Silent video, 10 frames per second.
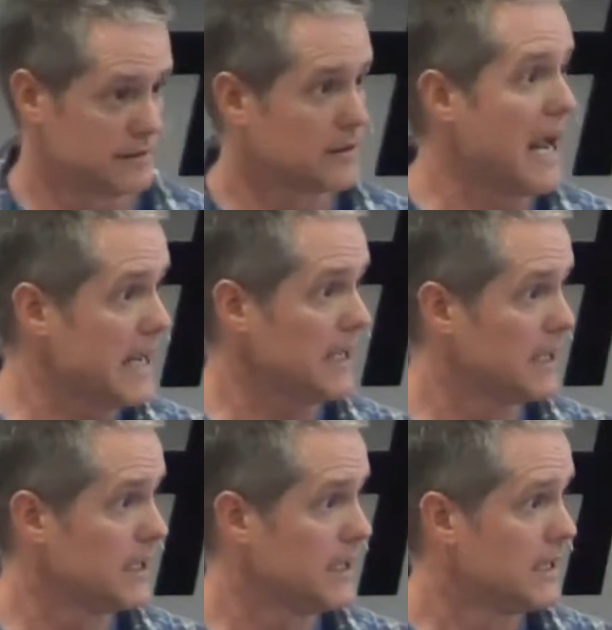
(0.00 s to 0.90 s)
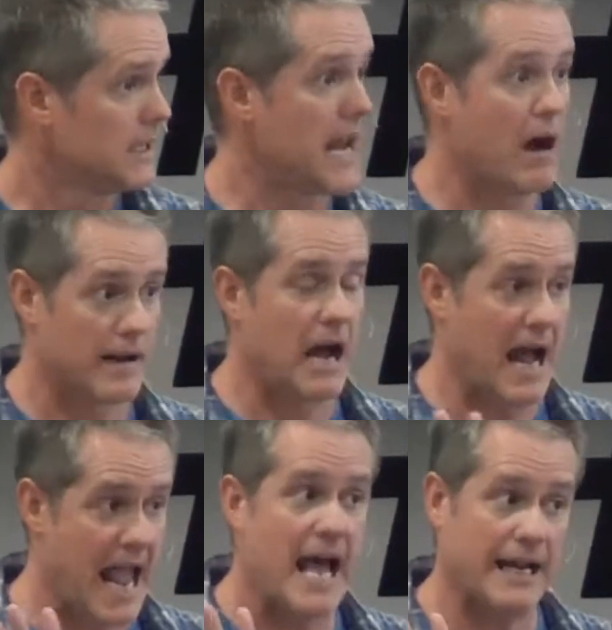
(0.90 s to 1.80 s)
Right? Now
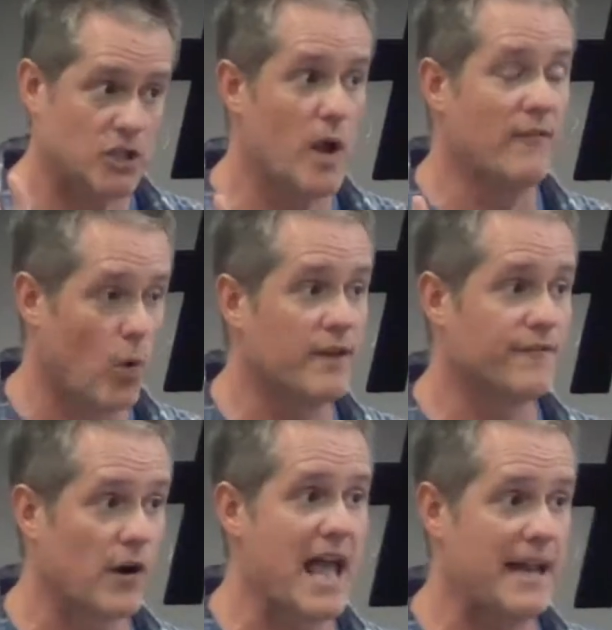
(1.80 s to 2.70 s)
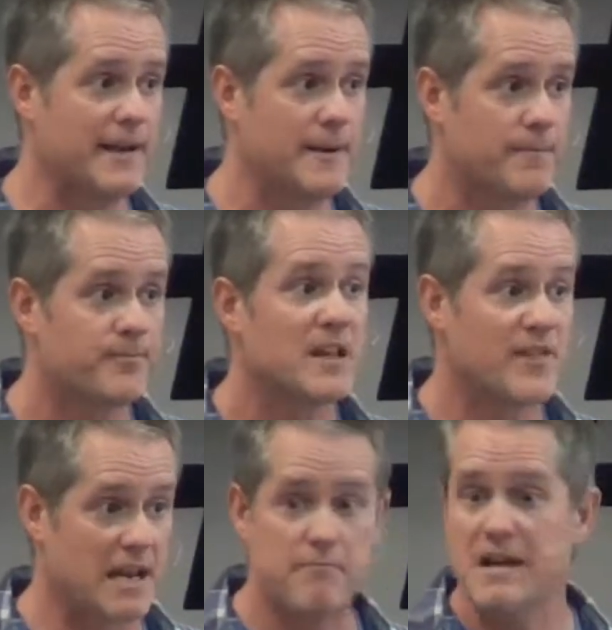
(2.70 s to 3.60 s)
I do have one friend
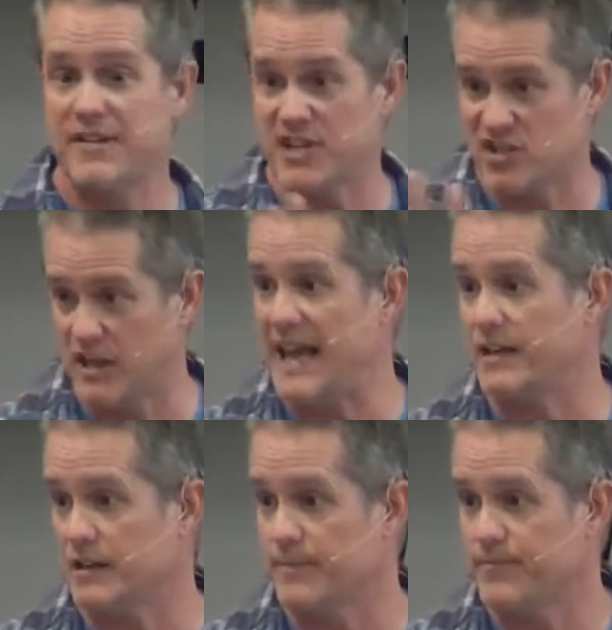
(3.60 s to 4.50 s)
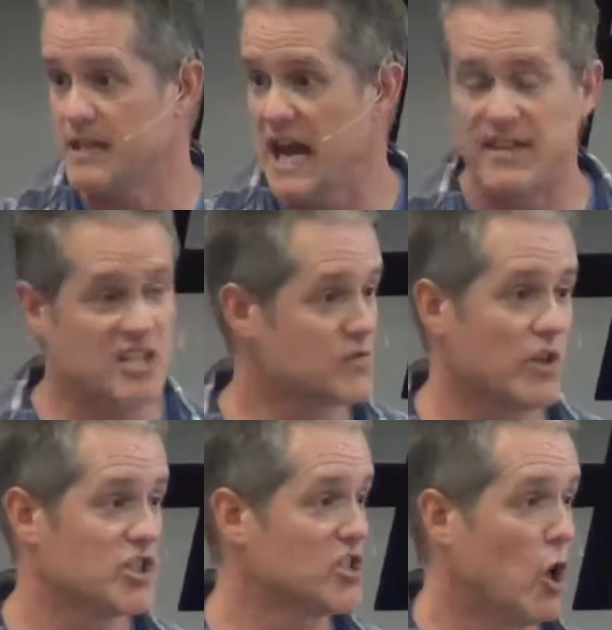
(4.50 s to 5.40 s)
that admitted this later. And this is
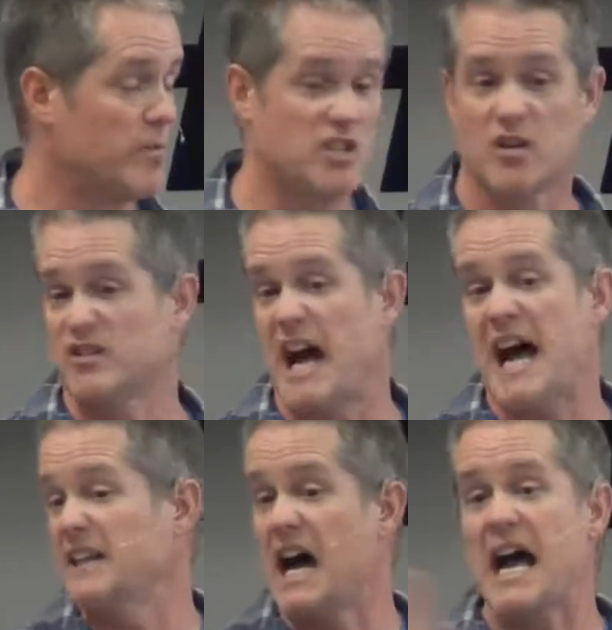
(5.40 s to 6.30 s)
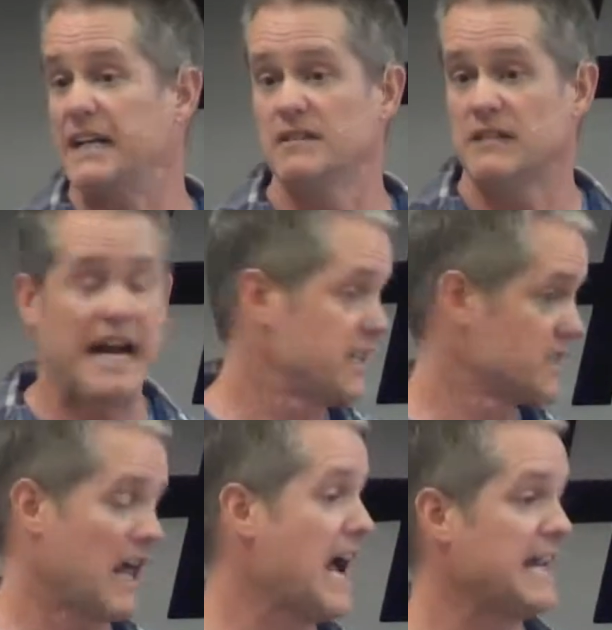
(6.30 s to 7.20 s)
what she told me. She goes, I lied. I
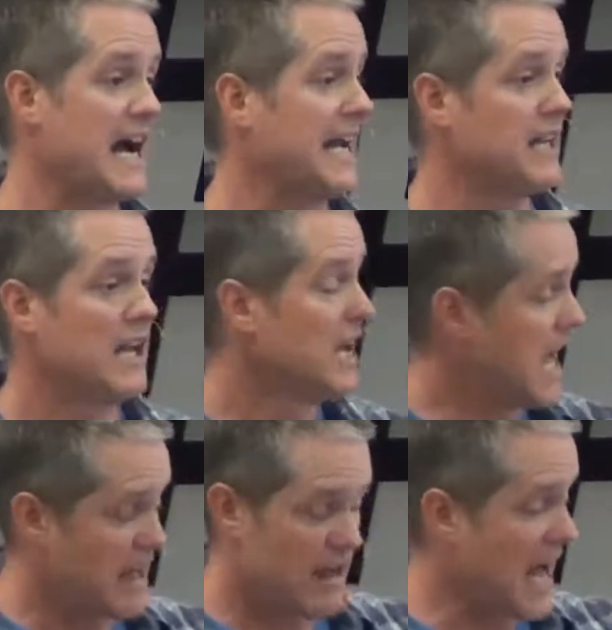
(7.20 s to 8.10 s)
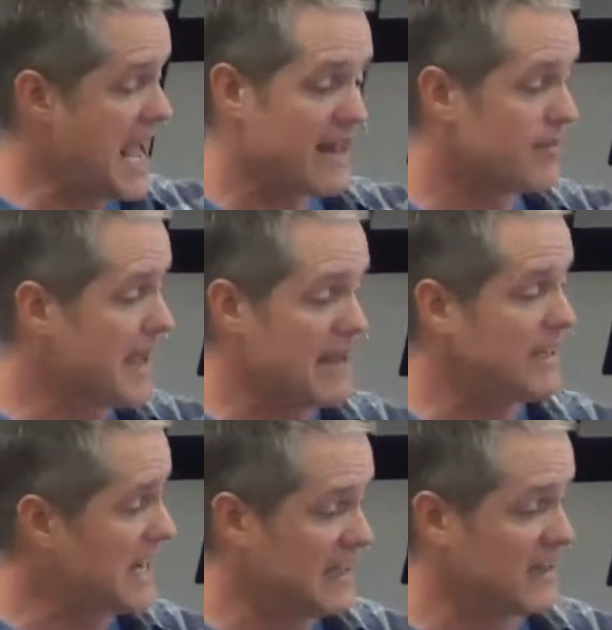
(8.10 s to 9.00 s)
just lied. I had a
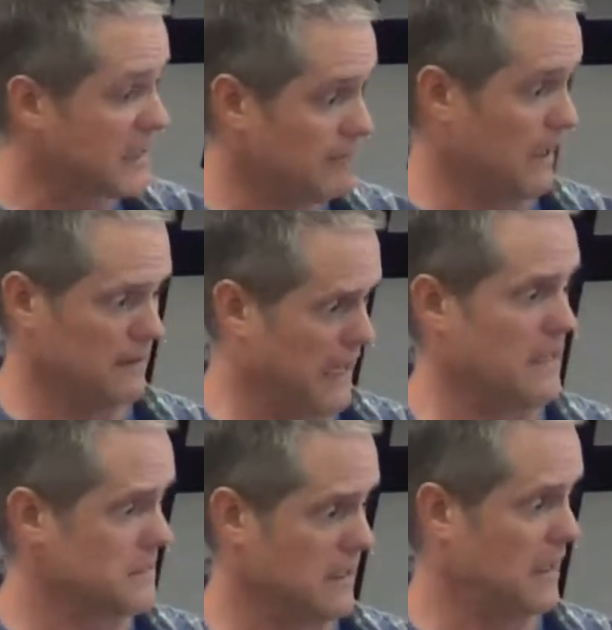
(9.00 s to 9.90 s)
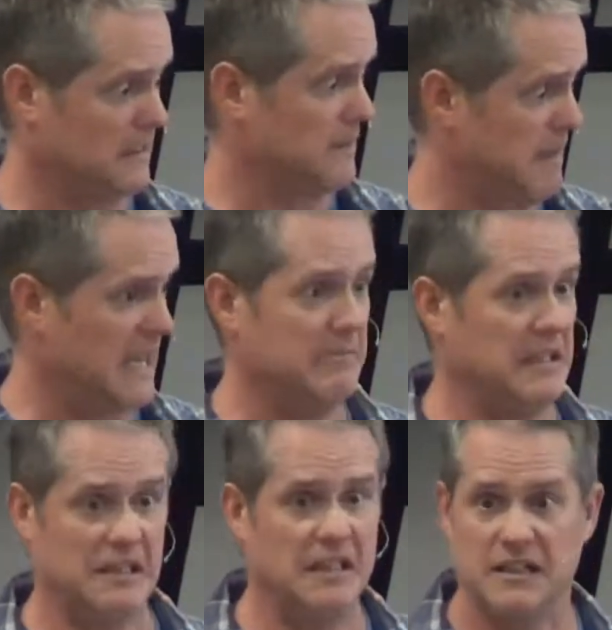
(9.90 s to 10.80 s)
baby, and I looked, and I'm like, that is an ugly
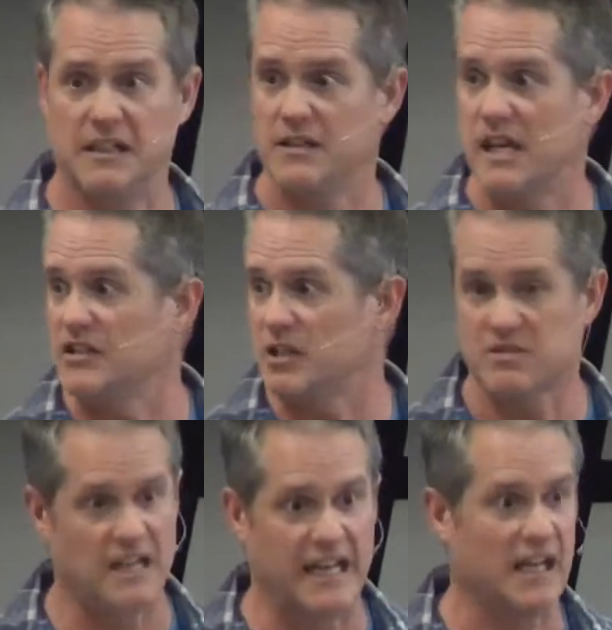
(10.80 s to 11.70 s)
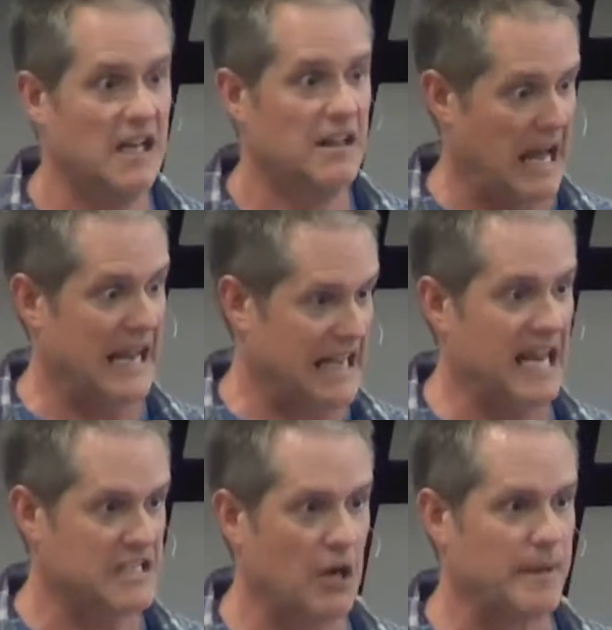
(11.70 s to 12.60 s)
baby. And then she's like, I
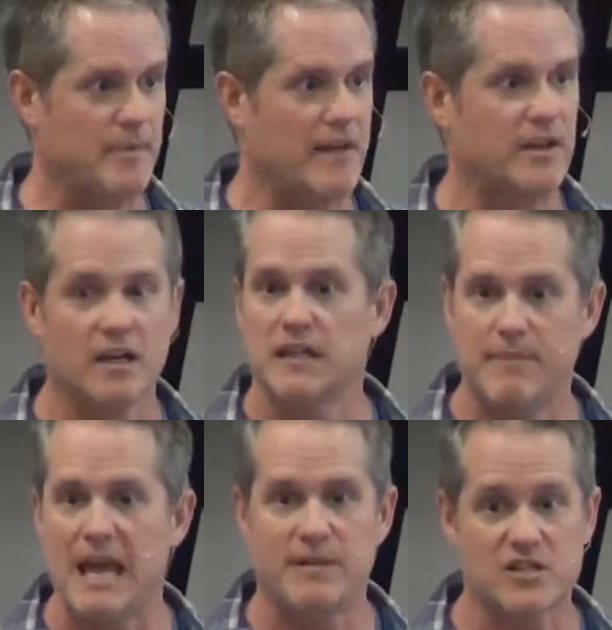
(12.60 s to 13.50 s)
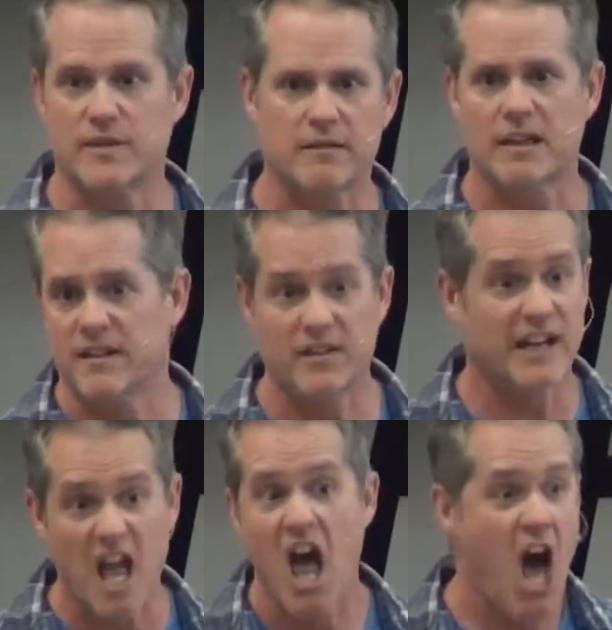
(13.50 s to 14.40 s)
can't tell you about the ugly baby. So they get
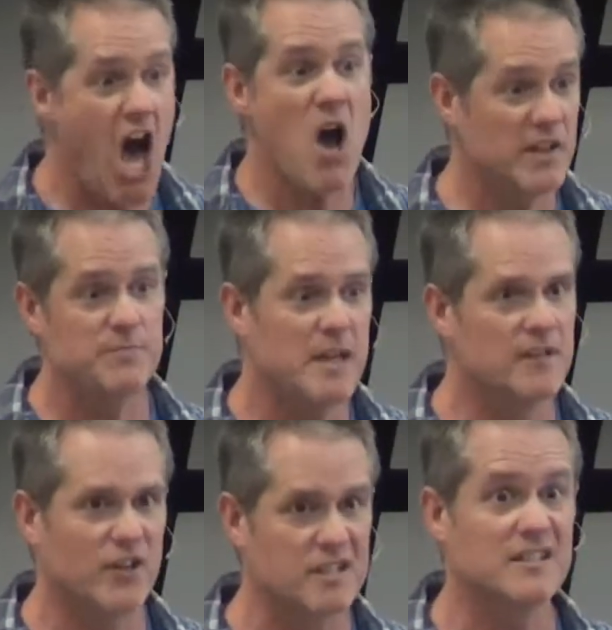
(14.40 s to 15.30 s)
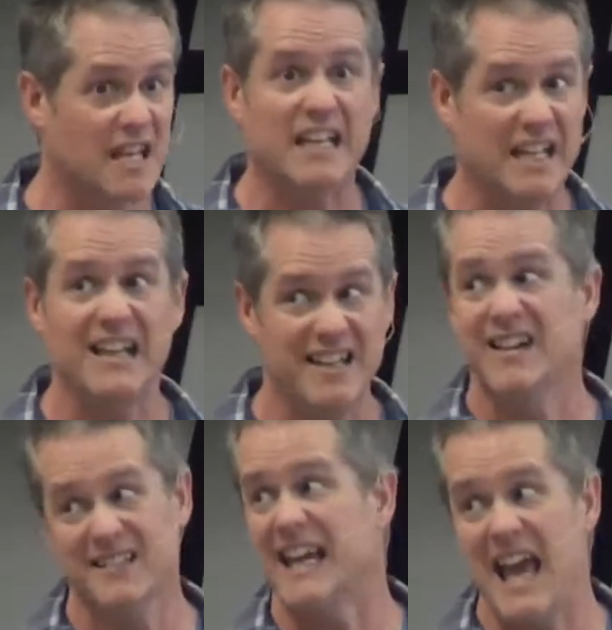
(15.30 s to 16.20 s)
like, oh, it's beautiful. She's like,
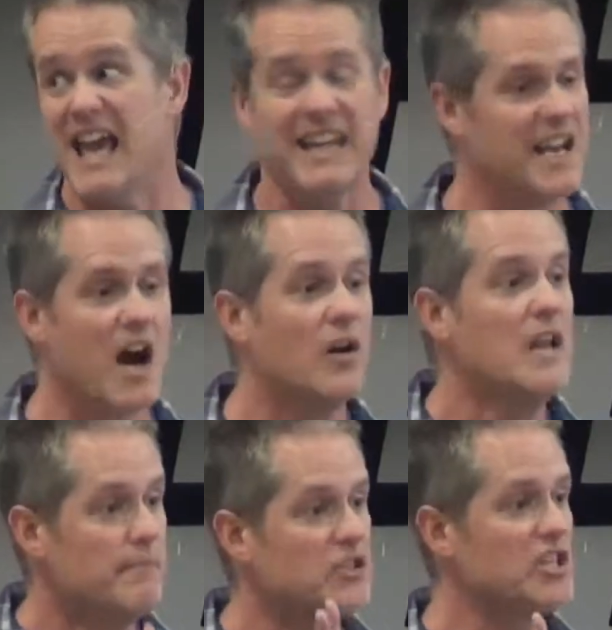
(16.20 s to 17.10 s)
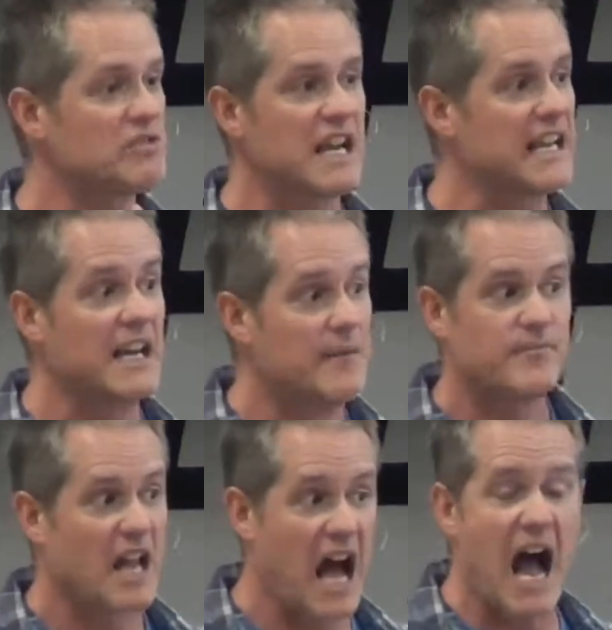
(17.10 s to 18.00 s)
oh, okay, And she's like,
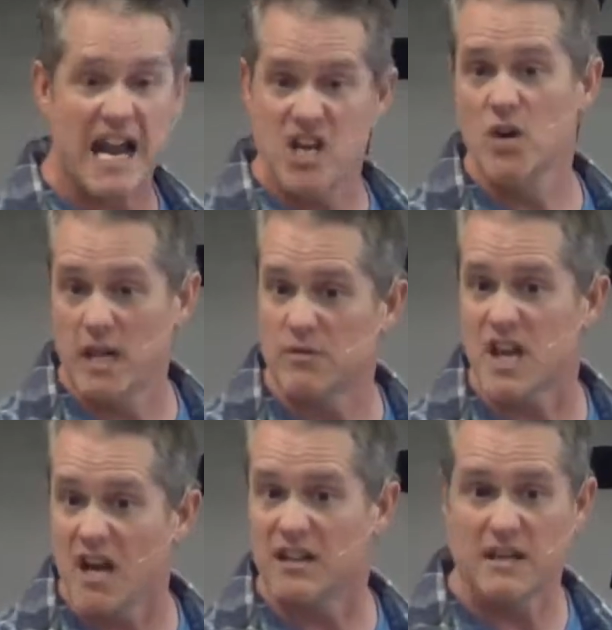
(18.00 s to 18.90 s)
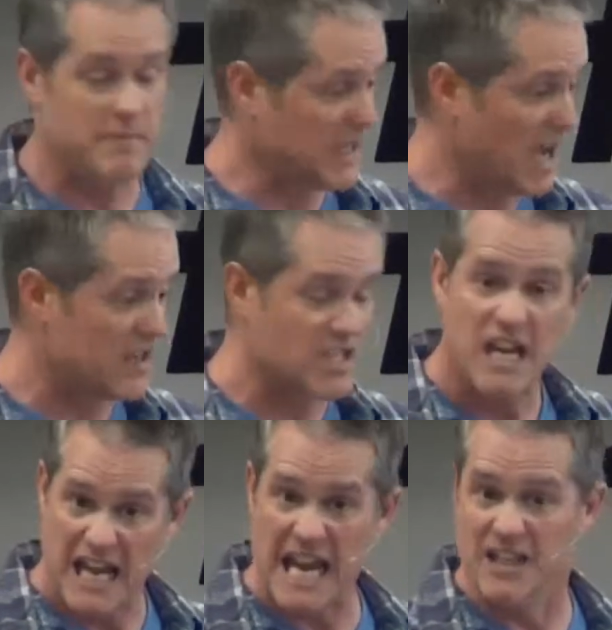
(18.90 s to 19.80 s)
I knew he was ugly because
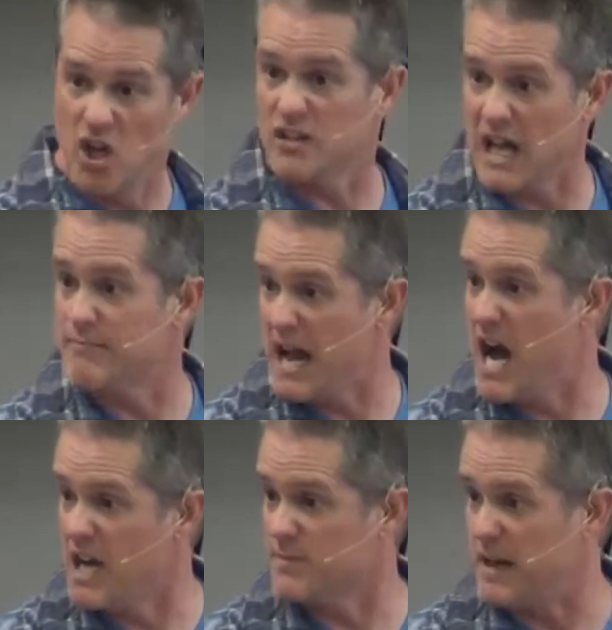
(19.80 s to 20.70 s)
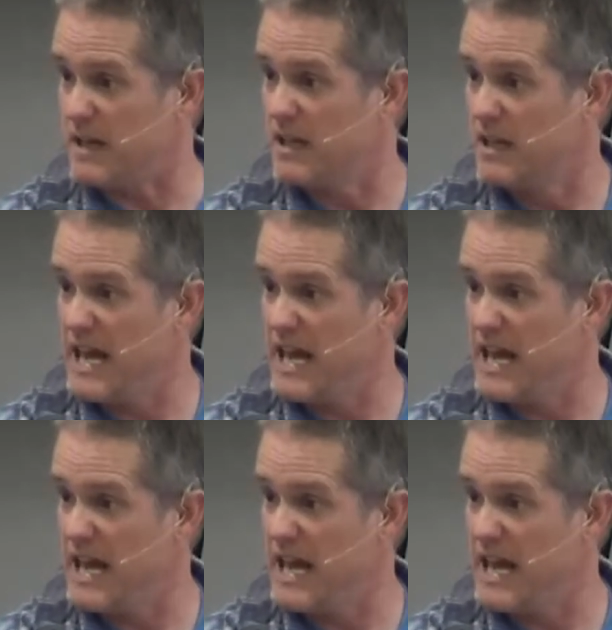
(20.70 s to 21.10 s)
he looked like my husband.